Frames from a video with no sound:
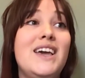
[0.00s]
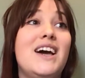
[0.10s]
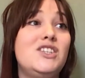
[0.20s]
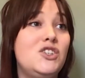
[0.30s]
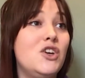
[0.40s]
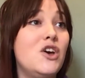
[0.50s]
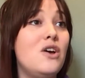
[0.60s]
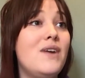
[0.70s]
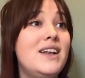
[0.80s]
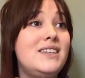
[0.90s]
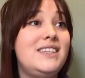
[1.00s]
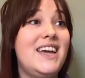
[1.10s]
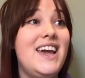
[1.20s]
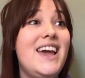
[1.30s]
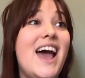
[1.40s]
sugar and
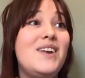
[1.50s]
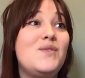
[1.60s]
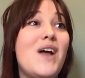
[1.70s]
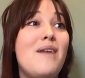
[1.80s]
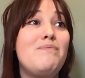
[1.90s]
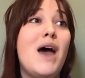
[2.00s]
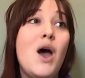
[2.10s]
tea and rum.